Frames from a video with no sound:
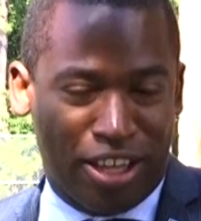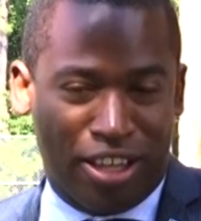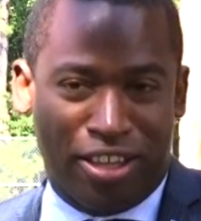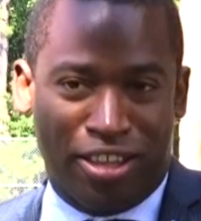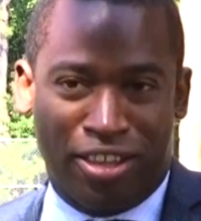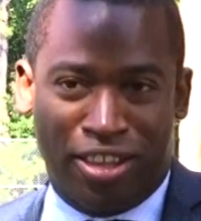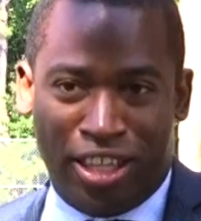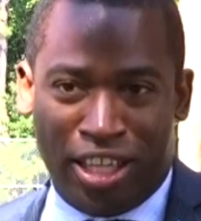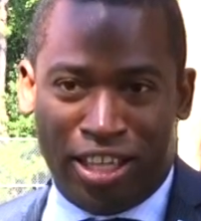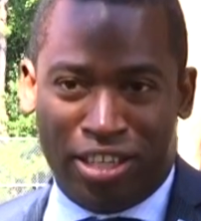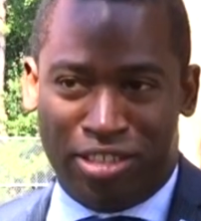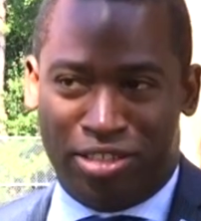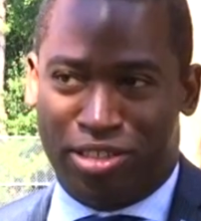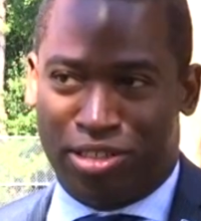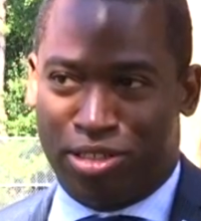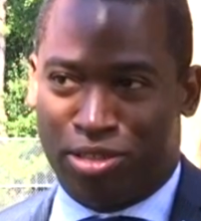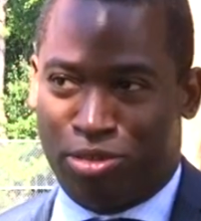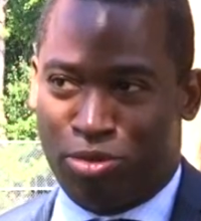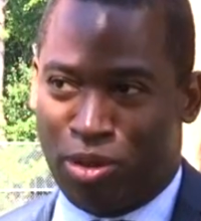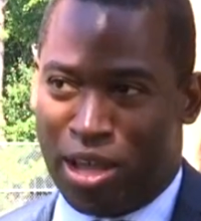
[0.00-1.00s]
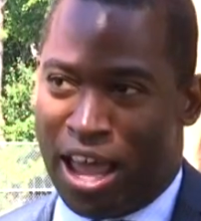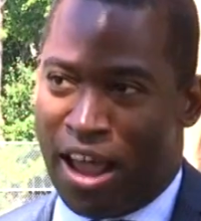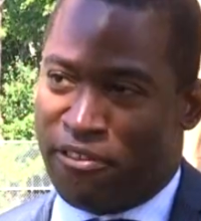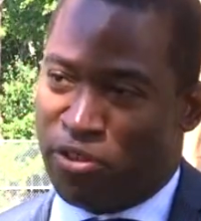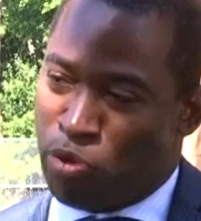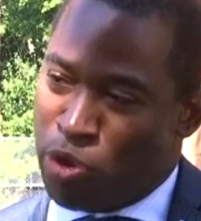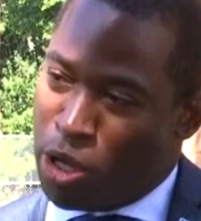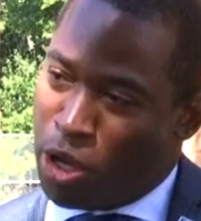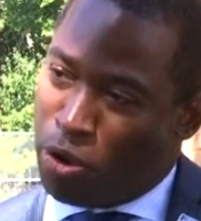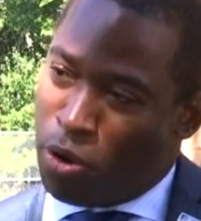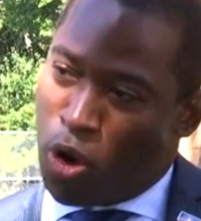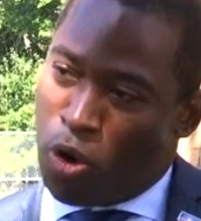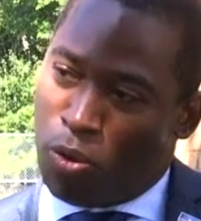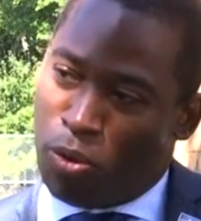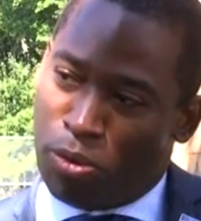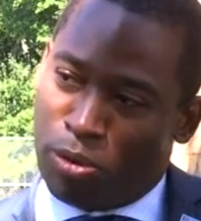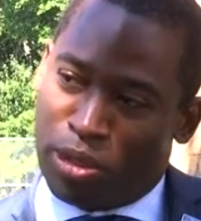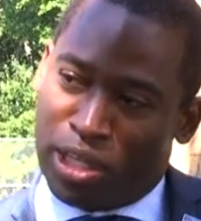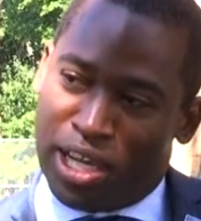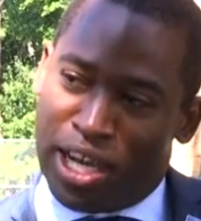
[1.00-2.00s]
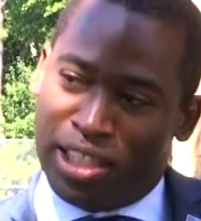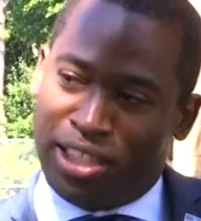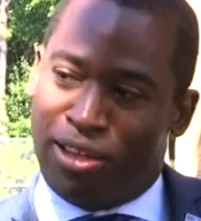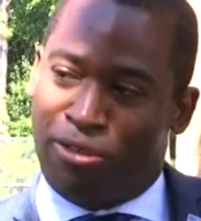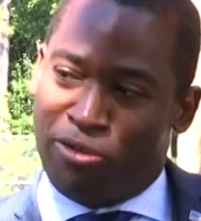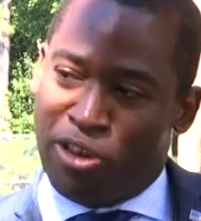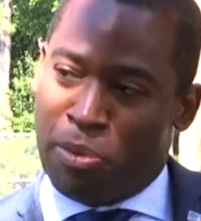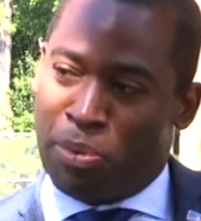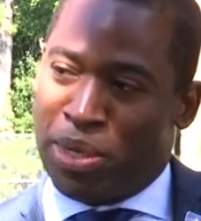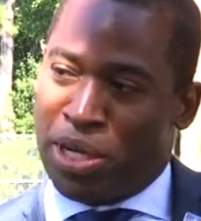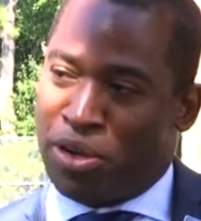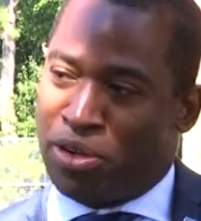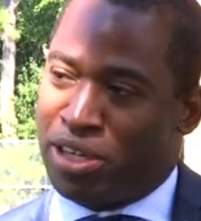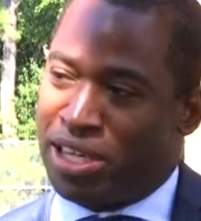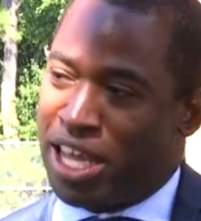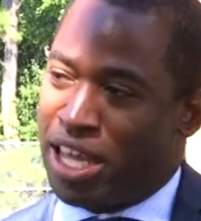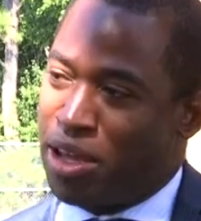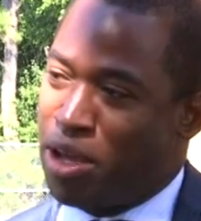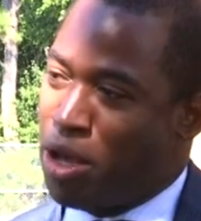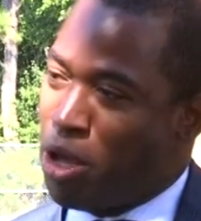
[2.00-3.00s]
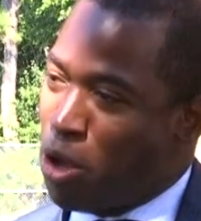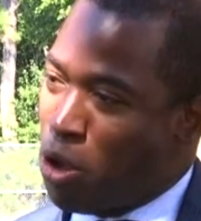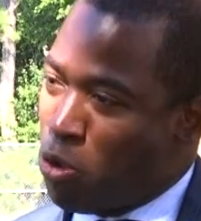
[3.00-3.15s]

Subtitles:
This, after we cut the ribbon here today,